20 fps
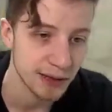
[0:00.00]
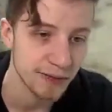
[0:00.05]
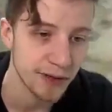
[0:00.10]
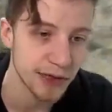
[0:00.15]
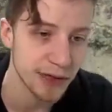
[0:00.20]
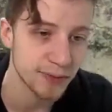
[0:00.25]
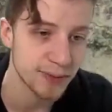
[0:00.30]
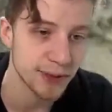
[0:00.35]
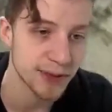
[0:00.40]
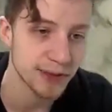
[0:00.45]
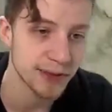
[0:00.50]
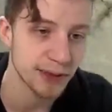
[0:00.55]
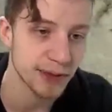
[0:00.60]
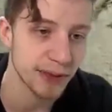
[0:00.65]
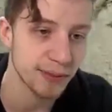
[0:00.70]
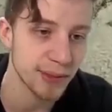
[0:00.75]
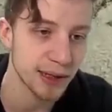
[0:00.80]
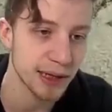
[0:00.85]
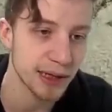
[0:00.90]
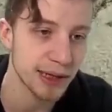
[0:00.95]
i think it's a bit silly
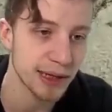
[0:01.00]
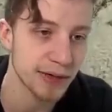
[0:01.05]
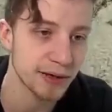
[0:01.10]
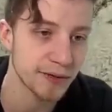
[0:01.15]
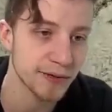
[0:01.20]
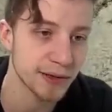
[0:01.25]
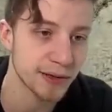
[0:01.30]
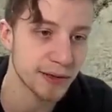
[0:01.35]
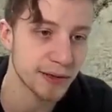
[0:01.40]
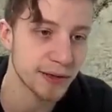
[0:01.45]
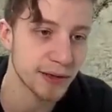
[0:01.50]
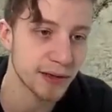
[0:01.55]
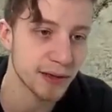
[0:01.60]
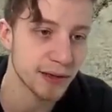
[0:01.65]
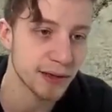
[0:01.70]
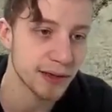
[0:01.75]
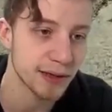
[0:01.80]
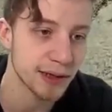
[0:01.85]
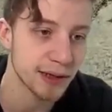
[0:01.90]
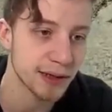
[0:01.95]
but i kind of understand
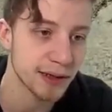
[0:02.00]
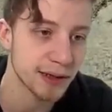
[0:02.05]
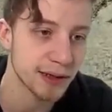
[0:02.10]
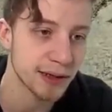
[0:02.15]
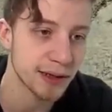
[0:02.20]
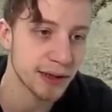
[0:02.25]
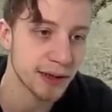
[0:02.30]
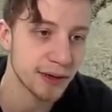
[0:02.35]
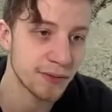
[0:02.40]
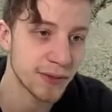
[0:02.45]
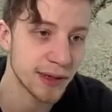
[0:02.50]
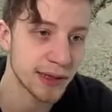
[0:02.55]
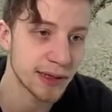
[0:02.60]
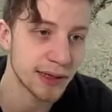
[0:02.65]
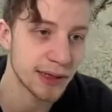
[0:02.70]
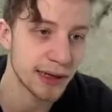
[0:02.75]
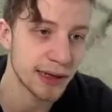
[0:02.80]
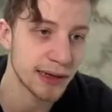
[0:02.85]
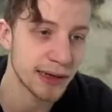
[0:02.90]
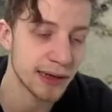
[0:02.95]
that, that why
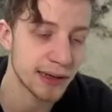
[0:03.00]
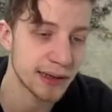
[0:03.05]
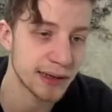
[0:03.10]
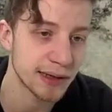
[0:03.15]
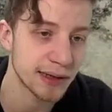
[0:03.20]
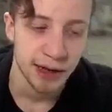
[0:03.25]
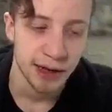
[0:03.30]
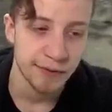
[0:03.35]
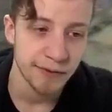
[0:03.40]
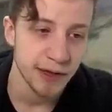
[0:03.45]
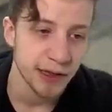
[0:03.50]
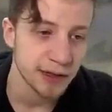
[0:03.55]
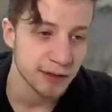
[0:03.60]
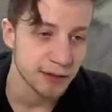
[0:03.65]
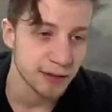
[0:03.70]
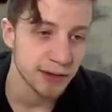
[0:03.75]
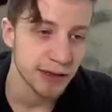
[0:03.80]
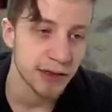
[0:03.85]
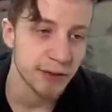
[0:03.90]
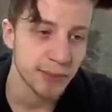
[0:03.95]
they are like i think it's a
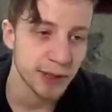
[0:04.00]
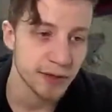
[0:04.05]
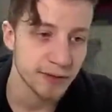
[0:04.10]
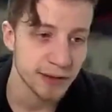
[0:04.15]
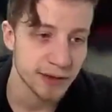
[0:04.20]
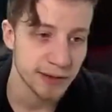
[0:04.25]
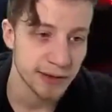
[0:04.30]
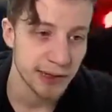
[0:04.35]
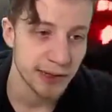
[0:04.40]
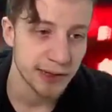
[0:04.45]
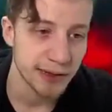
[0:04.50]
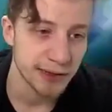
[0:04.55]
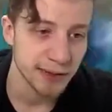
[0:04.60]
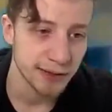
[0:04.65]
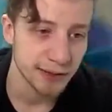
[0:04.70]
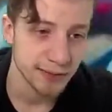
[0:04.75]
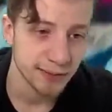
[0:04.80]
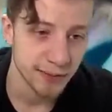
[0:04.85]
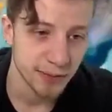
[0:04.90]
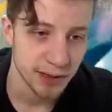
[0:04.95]
little bit of it is
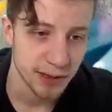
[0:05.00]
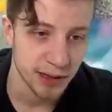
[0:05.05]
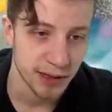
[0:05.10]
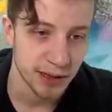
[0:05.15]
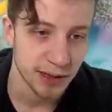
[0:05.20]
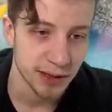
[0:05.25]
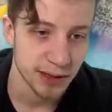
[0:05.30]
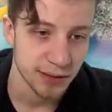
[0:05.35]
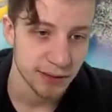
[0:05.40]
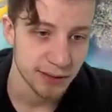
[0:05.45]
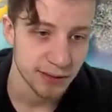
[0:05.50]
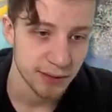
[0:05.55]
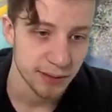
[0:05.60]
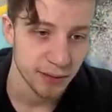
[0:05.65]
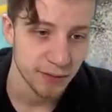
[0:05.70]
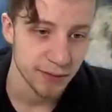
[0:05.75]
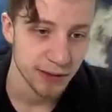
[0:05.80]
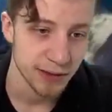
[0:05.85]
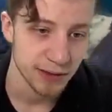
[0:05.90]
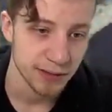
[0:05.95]
elitism uh, some
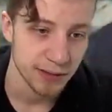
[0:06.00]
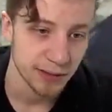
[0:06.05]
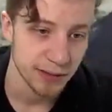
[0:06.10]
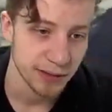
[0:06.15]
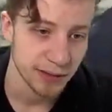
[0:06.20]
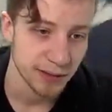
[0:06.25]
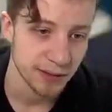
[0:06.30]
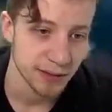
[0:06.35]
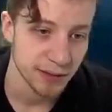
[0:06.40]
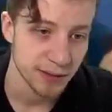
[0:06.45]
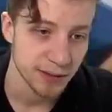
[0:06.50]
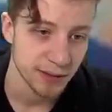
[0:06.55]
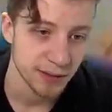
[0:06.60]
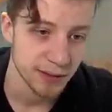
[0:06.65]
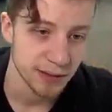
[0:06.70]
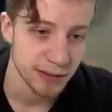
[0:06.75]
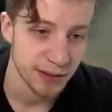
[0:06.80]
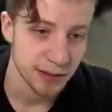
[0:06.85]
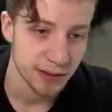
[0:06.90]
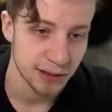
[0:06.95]
of it is just
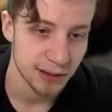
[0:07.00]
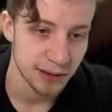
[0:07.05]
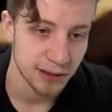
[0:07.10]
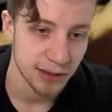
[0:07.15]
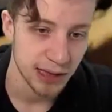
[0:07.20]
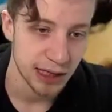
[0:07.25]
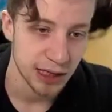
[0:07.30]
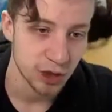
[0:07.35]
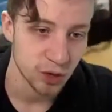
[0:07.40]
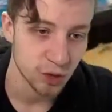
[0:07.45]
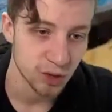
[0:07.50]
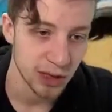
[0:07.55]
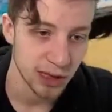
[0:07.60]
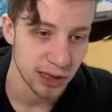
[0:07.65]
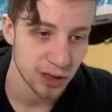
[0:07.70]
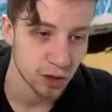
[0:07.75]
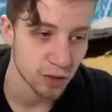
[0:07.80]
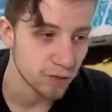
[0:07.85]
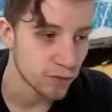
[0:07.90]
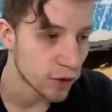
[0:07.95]
uh, actual
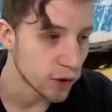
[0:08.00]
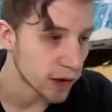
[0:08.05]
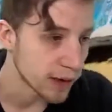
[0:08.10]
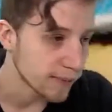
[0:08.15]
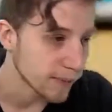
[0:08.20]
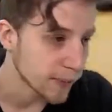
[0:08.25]
actual worry